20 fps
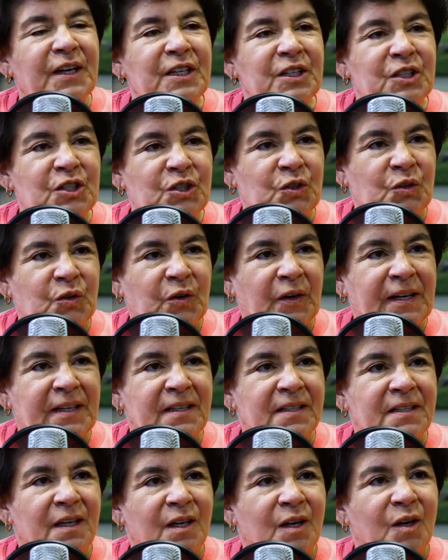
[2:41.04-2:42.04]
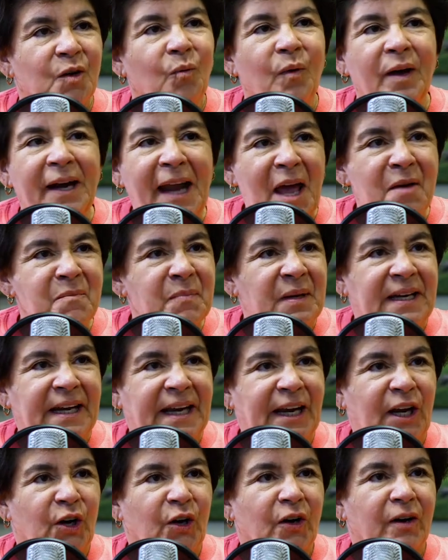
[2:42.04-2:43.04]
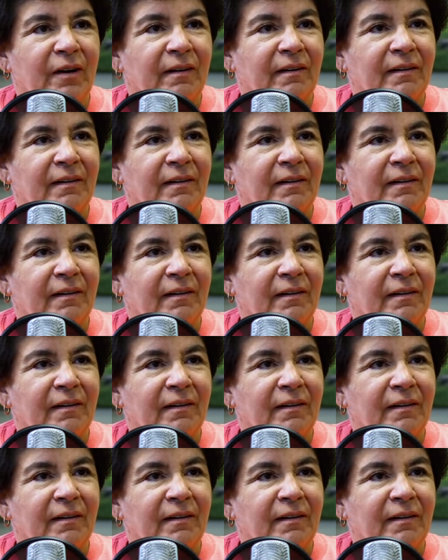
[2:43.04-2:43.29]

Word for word: and Stories. What happened here?